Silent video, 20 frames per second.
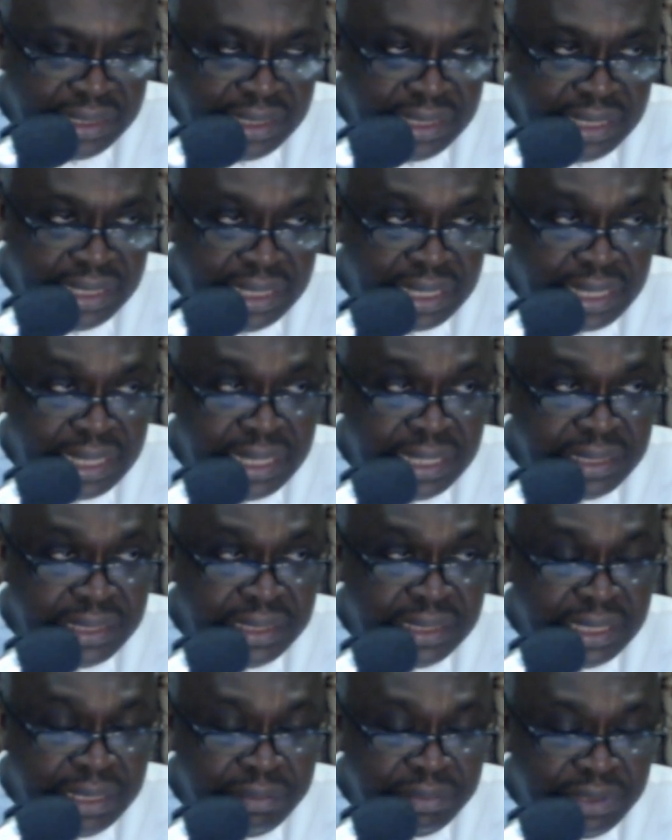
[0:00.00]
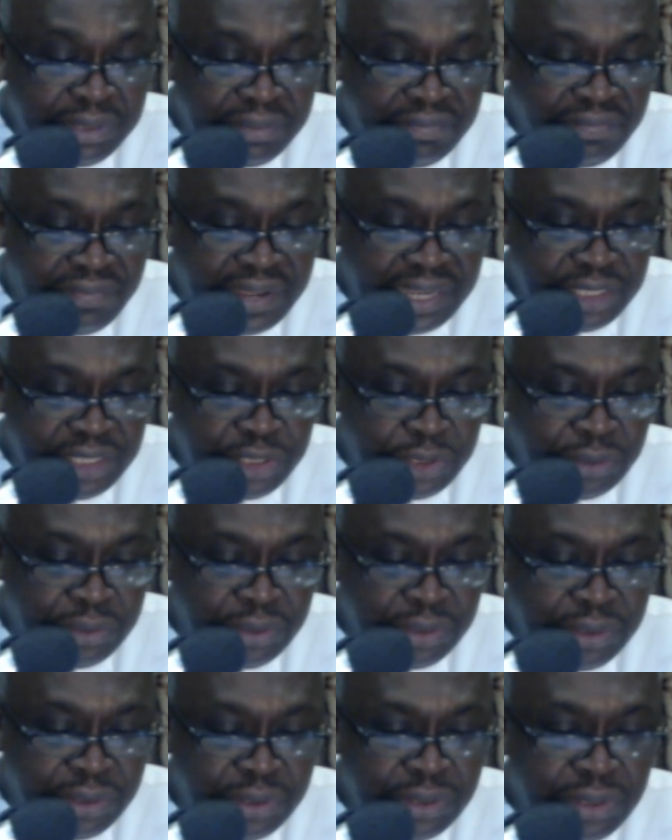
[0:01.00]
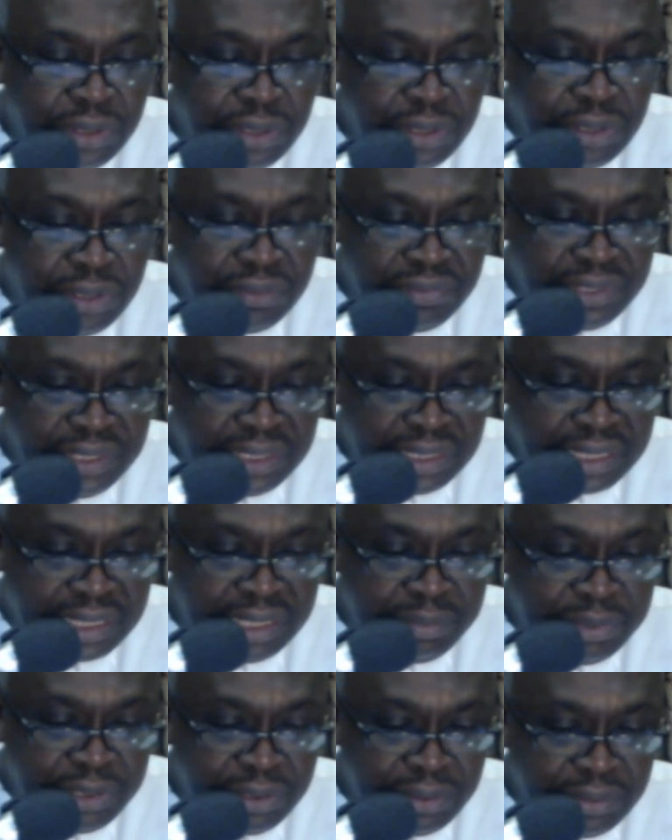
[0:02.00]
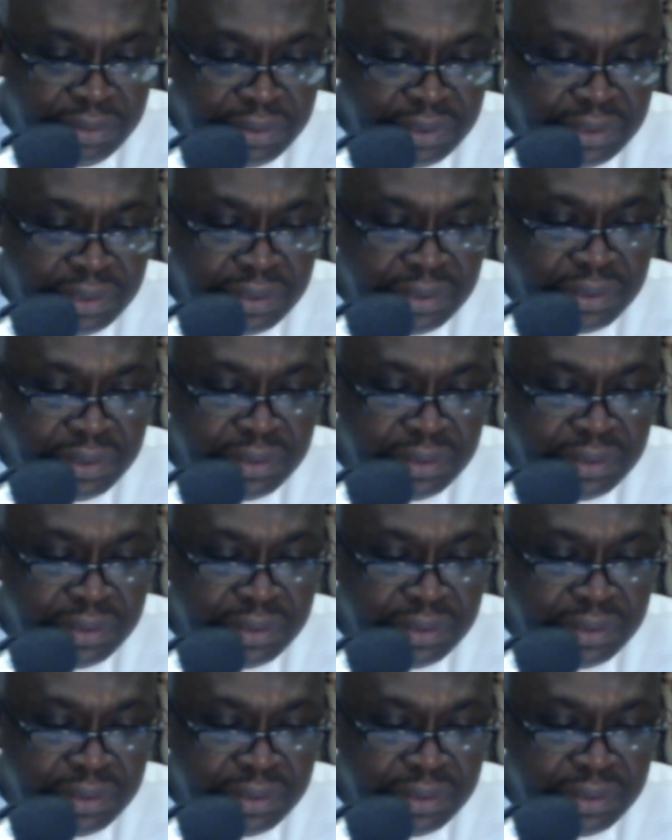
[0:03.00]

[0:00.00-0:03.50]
the King James Version of the Scriptures.